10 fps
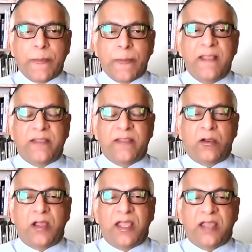Now,
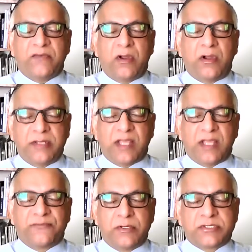all the
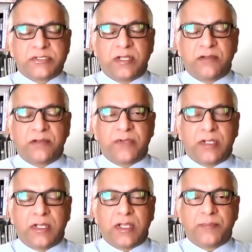efforts of
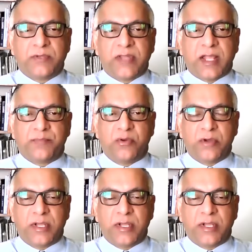up to that point,